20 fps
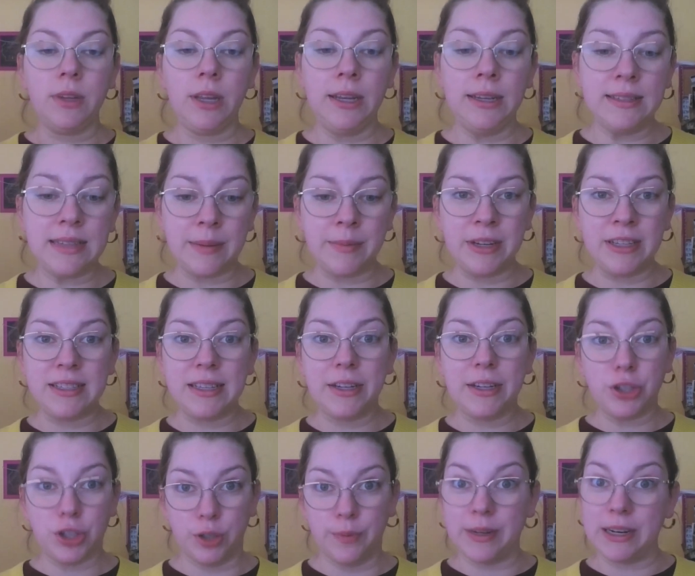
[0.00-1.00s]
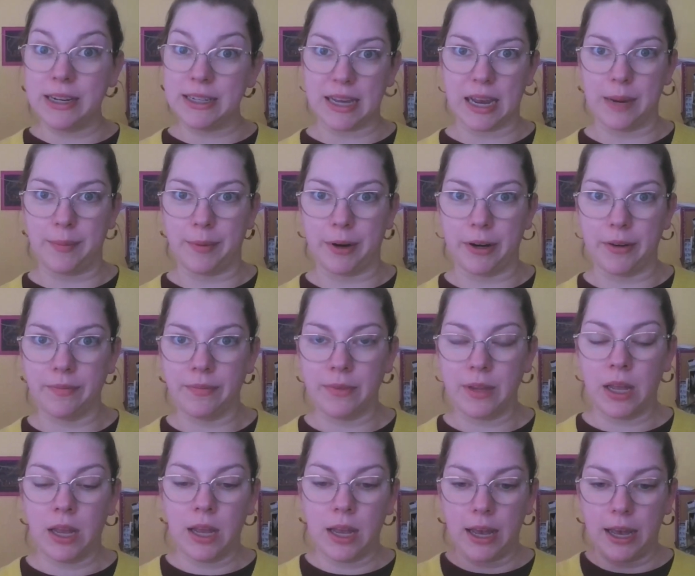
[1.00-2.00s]
is I'm going to set a 2-minute timer,
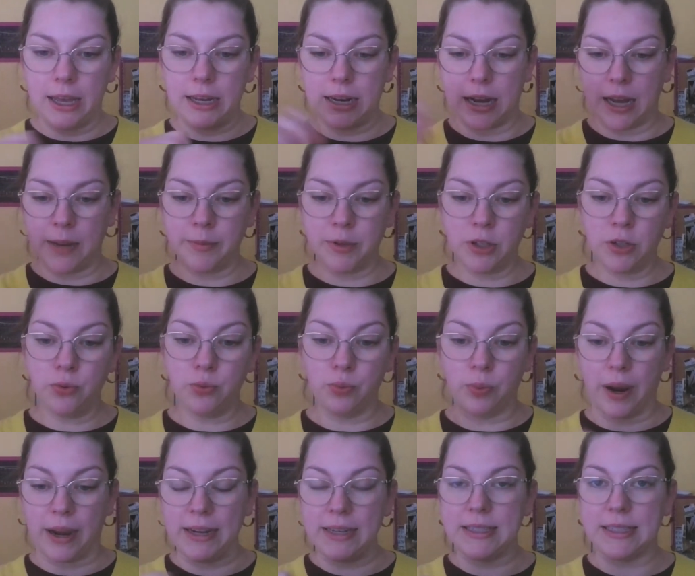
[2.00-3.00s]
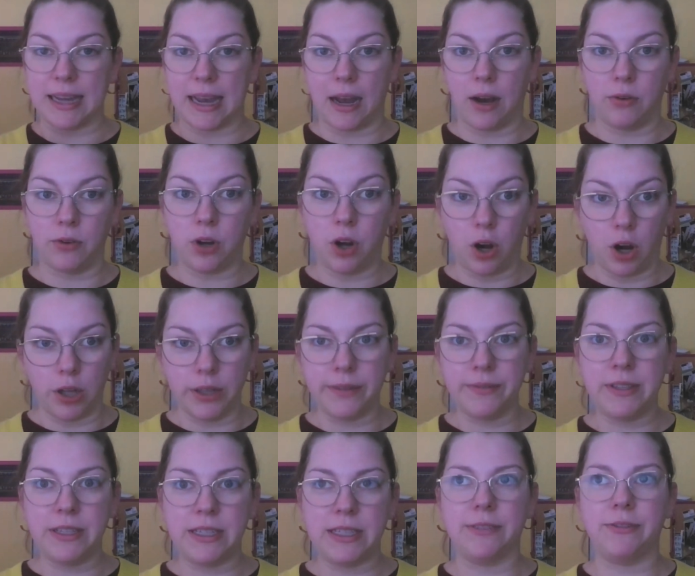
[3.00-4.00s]
and I'm going to write down all
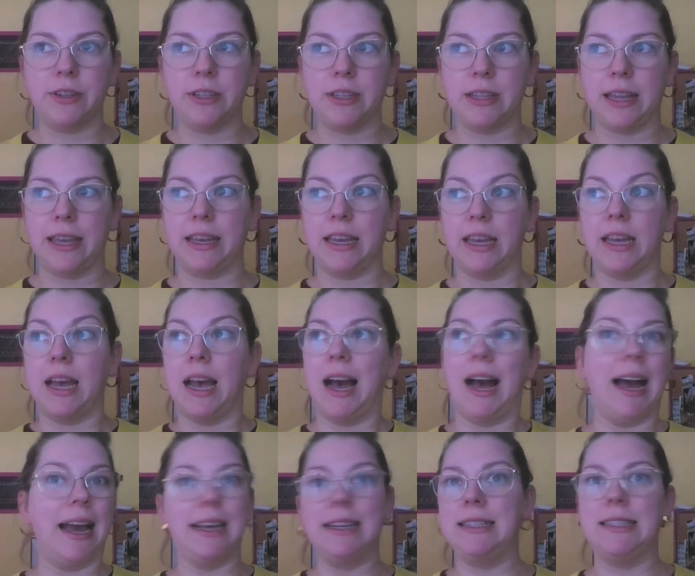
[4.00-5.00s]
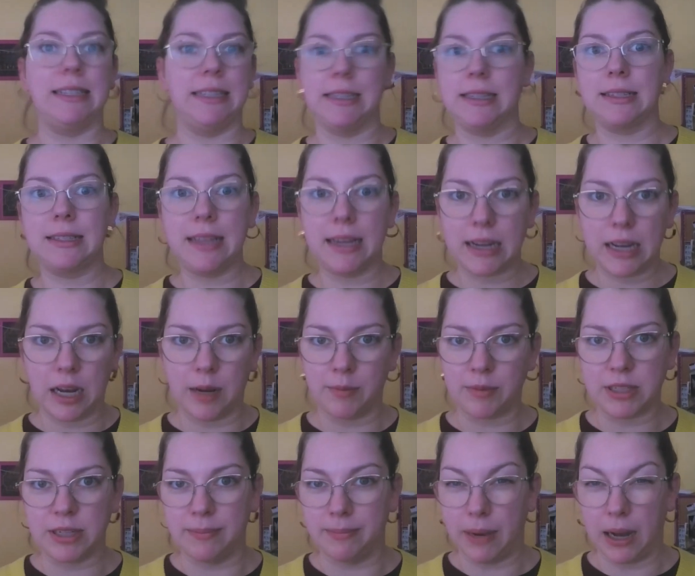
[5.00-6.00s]
of the different ideas that come
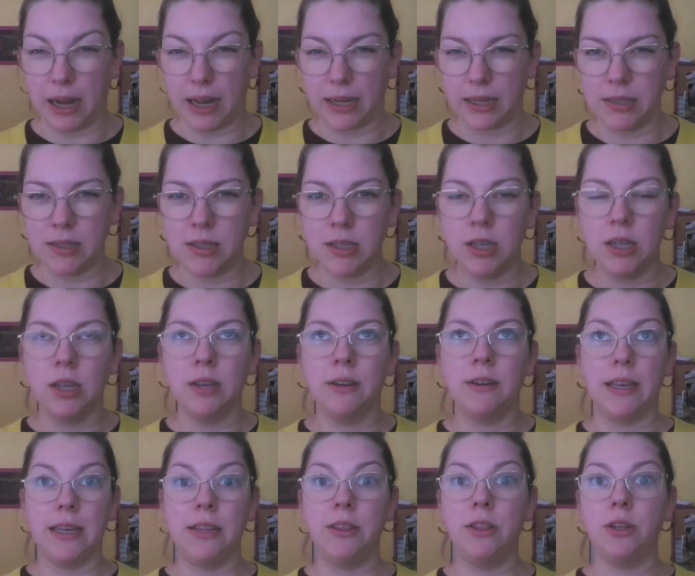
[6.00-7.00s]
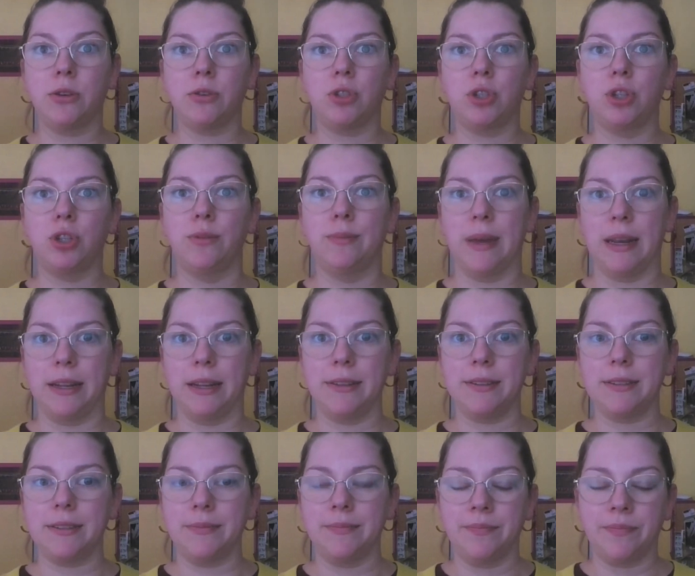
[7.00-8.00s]
to mind in those 2
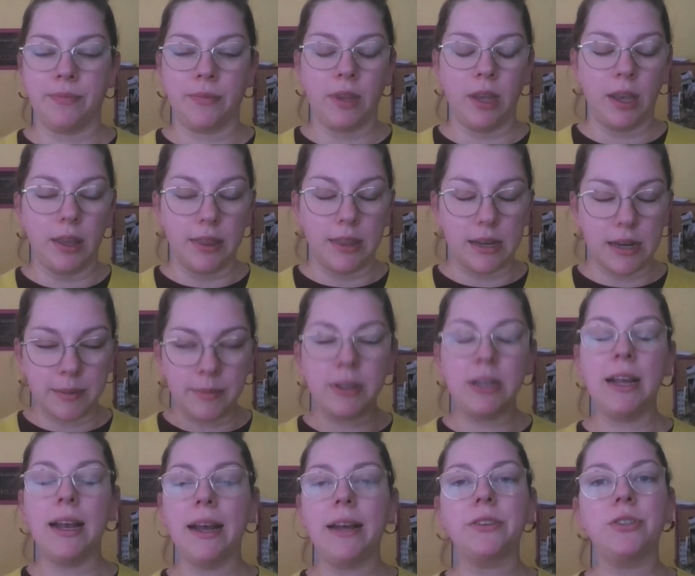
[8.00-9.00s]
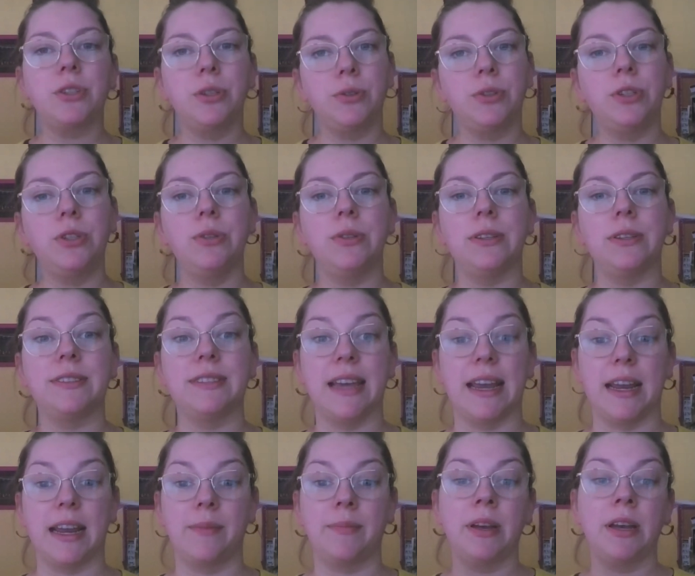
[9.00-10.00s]
minutes. Then I'm going to ask you to do the
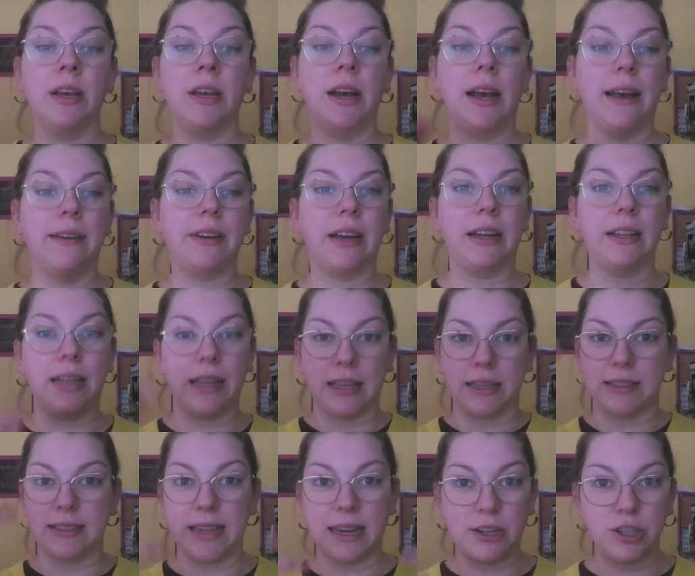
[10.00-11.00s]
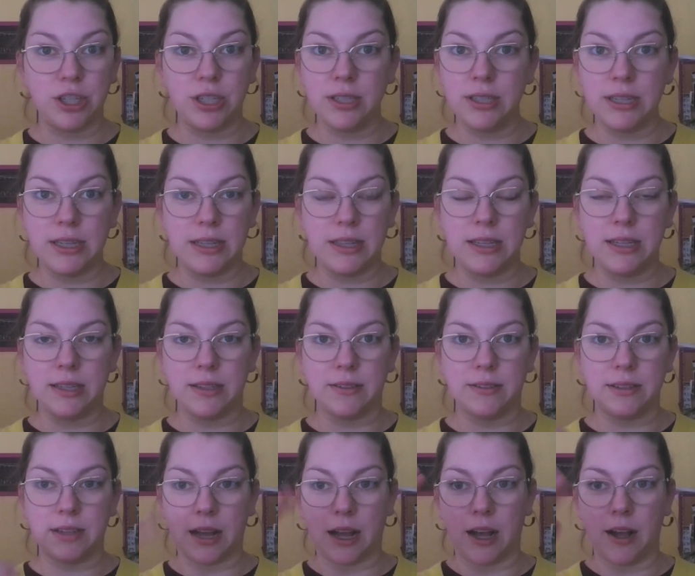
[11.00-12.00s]
same. I've got like a section in
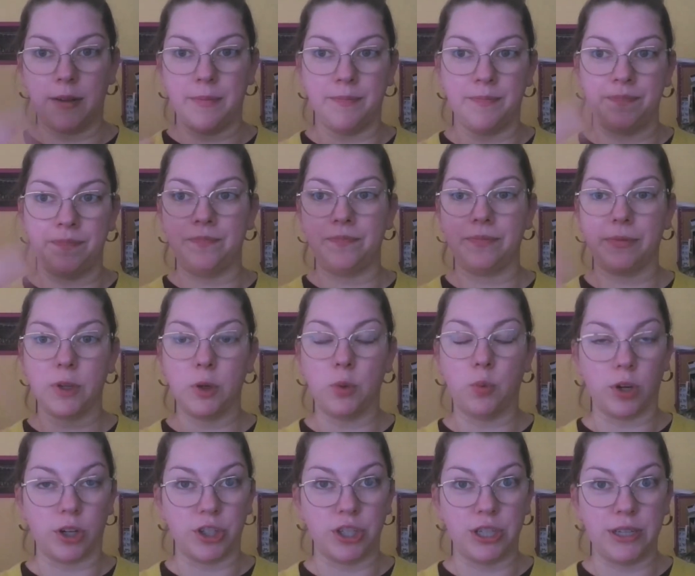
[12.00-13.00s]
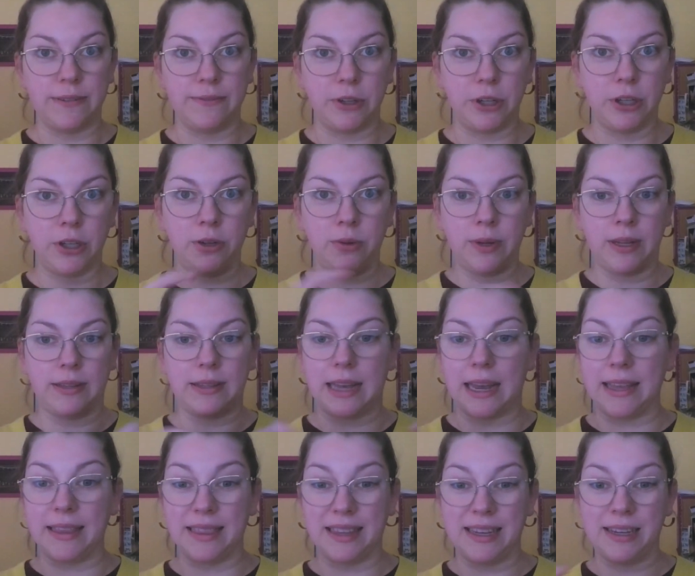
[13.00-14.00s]
this worksheet for you.
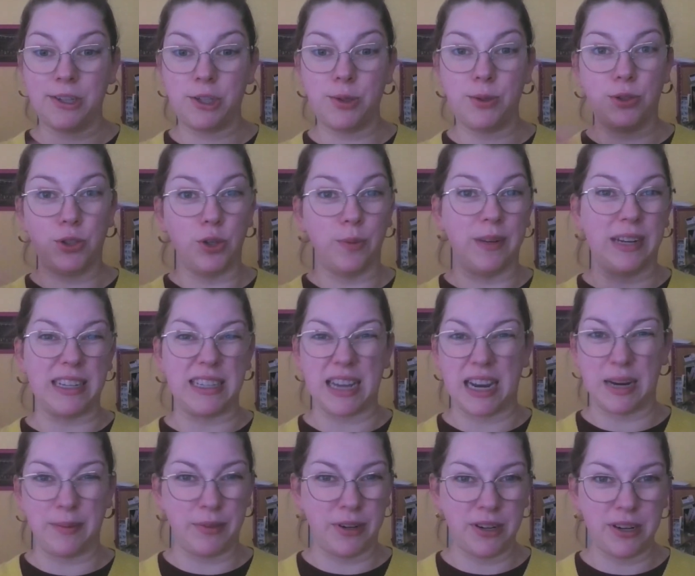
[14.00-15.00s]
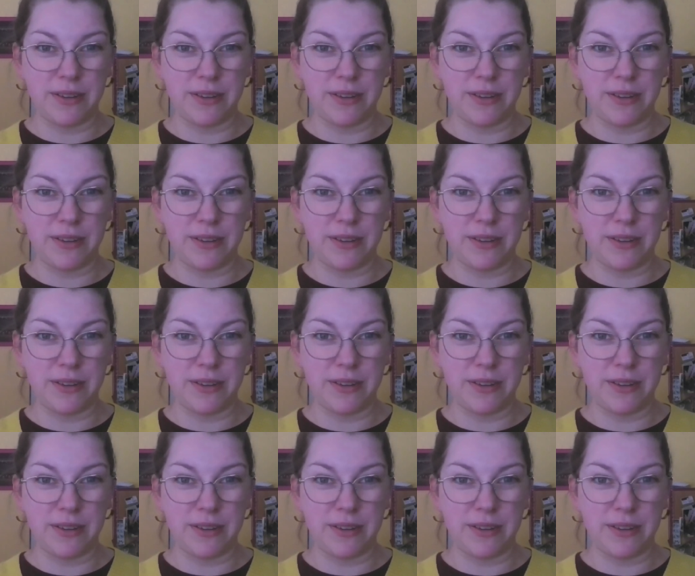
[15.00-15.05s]
I link to a 2-minute timer